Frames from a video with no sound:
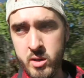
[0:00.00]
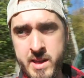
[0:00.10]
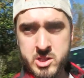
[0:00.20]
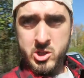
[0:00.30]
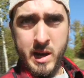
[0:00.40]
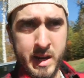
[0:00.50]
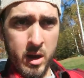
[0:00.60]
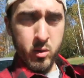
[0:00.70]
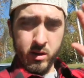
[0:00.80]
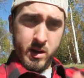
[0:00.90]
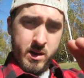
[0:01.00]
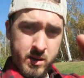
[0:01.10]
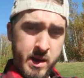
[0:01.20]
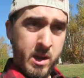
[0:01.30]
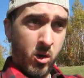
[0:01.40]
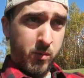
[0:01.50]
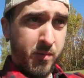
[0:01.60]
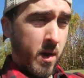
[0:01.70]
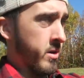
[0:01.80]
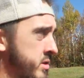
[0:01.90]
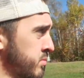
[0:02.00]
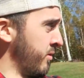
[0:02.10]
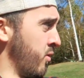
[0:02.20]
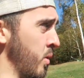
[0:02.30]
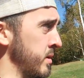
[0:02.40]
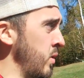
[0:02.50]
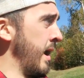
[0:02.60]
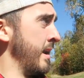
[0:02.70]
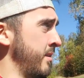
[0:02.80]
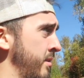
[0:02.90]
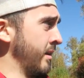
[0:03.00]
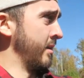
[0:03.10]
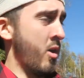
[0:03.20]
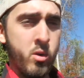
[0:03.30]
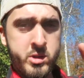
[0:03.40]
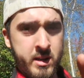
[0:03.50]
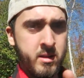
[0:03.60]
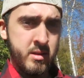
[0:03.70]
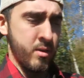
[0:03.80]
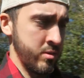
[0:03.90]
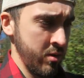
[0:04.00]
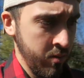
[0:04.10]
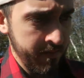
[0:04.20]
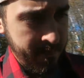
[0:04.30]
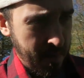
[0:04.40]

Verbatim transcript: So let's check out the hill first before we do anything. Oh, check this out too.